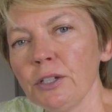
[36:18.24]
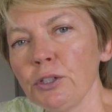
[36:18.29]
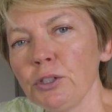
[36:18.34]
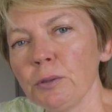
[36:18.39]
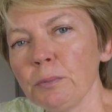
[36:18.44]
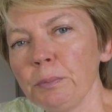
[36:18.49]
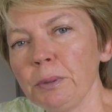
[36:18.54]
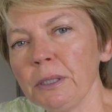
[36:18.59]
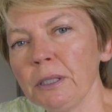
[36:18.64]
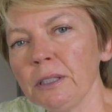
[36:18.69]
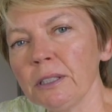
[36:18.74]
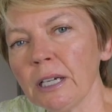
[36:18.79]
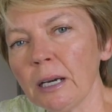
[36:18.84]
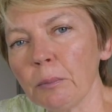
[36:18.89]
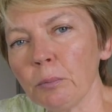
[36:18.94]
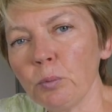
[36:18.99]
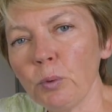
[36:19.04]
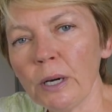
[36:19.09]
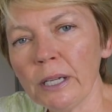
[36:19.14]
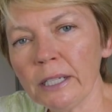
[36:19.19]
to build
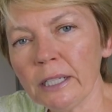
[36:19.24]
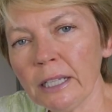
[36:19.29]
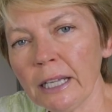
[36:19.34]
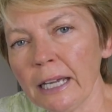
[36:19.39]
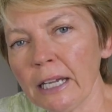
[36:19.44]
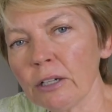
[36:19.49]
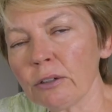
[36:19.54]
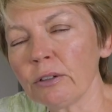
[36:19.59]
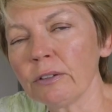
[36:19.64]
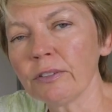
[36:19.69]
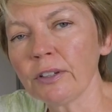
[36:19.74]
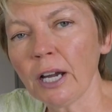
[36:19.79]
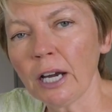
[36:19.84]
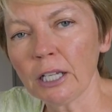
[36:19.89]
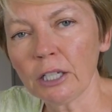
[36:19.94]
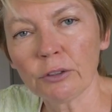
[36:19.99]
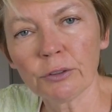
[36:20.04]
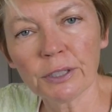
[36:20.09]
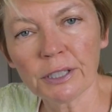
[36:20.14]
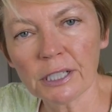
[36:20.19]
up one layer of
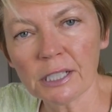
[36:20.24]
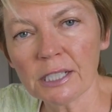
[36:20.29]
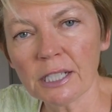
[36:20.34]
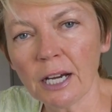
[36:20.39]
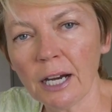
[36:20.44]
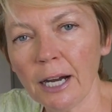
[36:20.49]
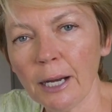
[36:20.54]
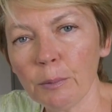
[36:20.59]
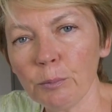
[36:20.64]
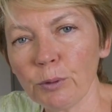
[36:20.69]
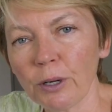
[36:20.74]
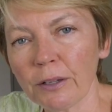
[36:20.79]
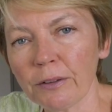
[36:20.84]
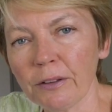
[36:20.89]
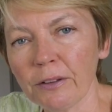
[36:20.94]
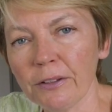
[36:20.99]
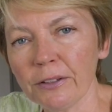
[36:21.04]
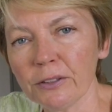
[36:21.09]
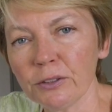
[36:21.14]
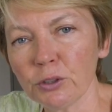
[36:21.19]
colour at a time
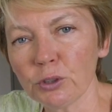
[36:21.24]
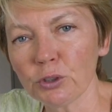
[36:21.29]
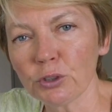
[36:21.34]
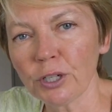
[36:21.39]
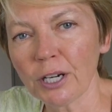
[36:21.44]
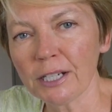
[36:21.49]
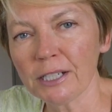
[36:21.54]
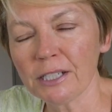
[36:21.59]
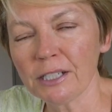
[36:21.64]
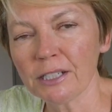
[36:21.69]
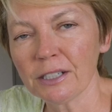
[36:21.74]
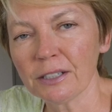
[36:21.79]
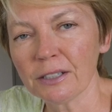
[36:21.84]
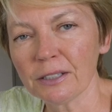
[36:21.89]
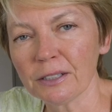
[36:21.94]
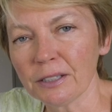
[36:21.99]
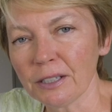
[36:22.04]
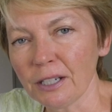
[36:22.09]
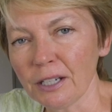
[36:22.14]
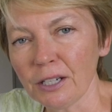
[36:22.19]
rather than trying
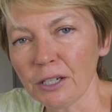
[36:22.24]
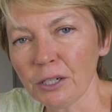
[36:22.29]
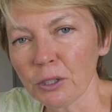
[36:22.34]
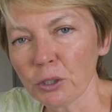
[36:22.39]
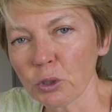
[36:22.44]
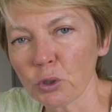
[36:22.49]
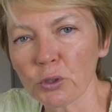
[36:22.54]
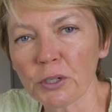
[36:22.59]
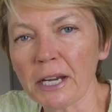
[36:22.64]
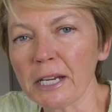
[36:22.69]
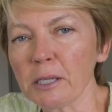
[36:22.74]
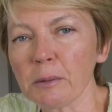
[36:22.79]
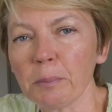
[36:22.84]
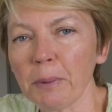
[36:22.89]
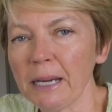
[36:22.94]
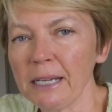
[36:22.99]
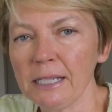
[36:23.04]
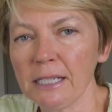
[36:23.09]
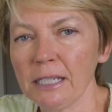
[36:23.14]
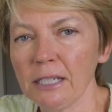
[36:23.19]
to create a
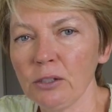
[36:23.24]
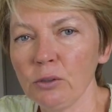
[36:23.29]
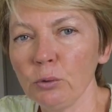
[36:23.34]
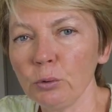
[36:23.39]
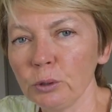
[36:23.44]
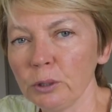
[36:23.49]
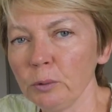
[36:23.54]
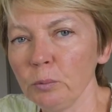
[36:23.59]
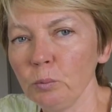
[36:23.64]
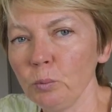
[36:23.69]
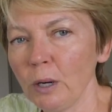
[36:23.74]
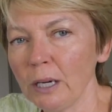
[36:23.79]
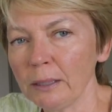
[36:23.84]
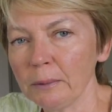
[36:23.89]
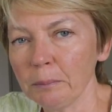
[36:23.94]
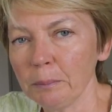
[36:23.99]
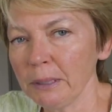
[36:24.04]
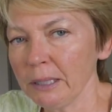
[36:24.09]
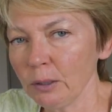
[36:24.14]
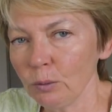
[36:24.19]
painting all in
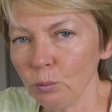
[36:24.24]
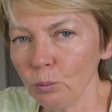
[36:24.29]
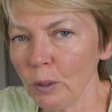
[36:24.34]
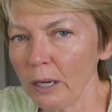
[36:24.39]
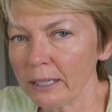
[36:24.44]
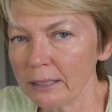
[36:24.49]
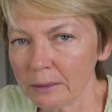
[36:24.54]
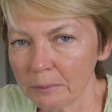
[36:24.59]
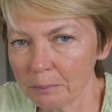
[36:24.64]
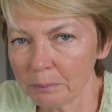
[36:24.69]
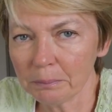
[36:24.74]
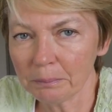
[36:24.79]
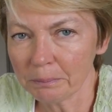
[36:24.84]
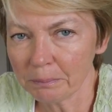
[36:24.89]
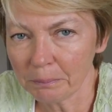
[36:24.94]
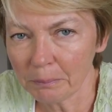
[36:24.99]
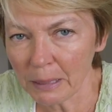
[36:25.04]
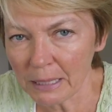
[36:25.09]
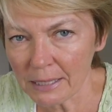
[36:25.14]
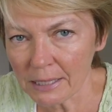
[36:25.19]
one big, wet,
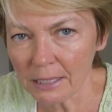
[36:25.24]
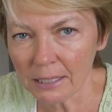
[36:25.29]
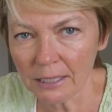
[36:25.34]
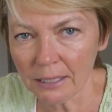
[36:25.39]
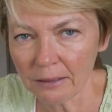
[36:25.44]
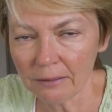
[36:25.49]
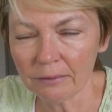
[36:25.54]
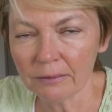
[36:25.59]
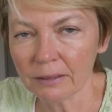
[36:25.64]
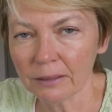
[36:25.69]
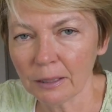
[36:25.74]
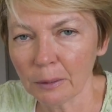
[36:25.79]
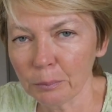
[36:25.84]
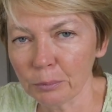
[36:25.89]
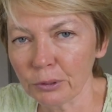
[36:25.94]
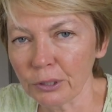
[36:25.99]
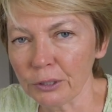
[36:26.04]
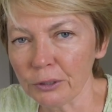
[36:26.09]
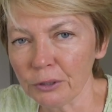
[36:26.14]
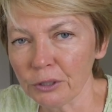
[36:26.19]
messy
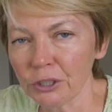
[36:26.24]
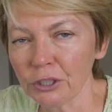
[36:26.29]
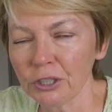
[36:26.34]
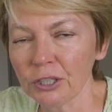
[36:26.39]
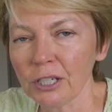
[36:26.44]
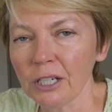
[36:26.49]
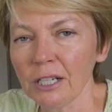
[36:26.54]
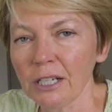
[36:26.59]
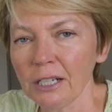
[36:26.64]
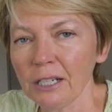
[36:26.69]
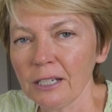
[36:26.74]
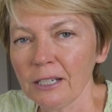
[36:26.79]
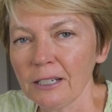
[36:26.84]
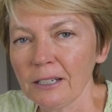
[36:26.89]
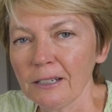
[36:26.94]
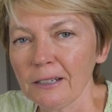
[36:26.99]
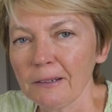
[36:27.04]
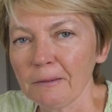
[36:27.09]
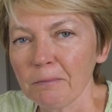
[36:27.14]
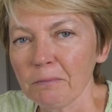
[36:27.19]
approach.
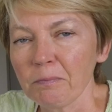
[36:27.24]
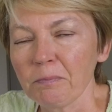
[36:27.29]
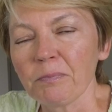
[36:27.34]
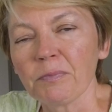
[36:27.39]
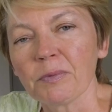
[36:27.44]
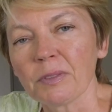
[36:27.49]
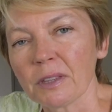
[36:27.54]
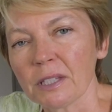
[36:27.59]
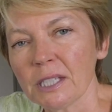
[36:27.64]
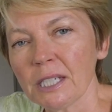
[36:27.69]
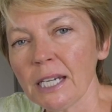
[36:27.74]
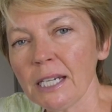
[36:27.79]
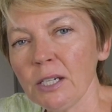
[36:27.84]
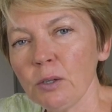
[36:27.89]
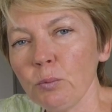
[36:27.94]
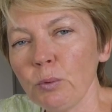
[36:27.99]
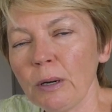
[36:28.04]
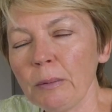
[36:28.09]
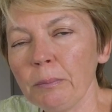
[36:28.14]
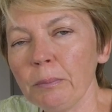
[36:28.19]
Take
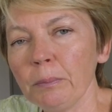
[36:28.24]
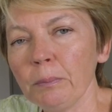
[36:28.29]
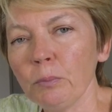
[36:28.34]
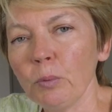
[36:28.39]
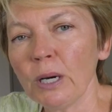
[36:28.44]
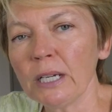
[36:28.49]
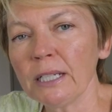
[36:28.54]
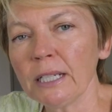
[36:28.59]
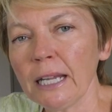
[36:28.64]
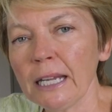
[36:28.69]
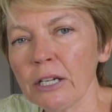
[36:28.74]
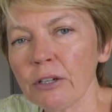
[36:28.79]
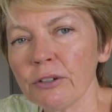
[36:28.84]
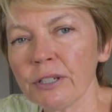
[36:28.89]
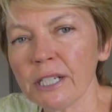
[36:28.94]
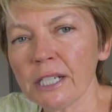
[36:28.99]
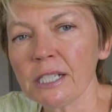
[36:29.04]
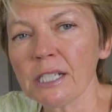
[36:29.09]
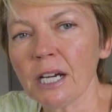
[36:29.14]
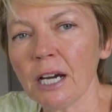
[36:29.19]
it one layer
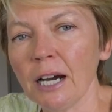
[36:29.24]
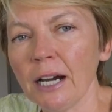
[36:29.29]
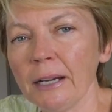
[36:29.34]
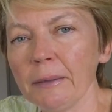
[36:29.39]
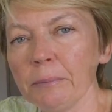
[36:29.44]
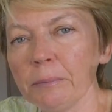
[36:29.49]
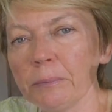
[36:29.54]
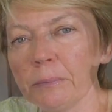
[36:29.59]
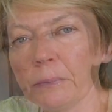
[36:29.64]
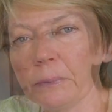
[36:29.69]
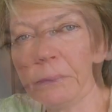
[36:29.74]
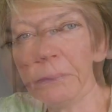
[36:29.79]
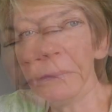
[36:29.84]
at a time.